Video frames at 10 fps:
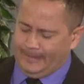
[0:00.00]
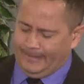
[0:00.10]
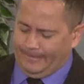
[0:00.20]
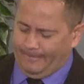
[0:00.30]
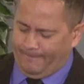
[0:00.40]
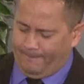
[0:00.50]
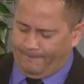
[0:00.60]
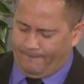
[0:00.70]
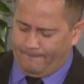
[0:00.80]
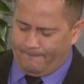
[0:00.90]

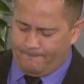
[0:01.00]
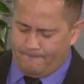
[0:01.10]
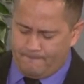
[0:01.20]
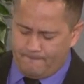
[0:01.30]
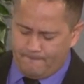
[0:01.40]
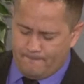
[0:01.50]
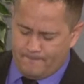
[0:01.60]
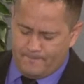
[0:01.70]
[no speech]